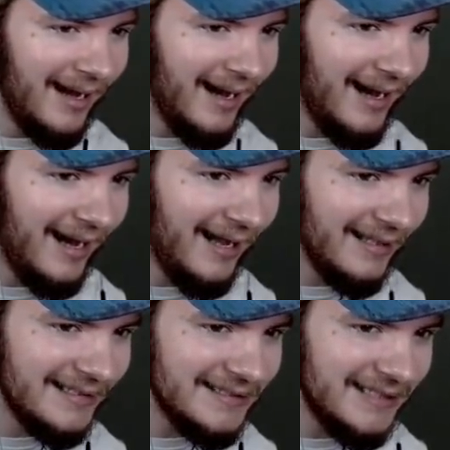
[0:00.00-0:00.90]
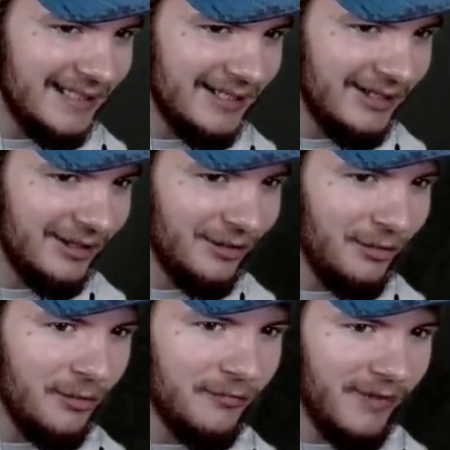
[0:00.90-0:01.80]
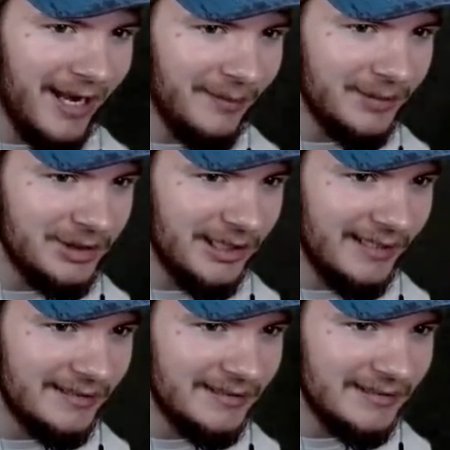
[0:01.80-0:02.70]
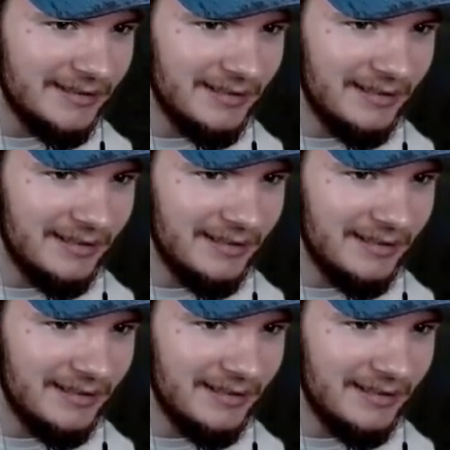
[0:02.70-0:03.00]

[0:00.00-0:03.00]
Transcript: Uh, let's see here. Ooh, vending machines.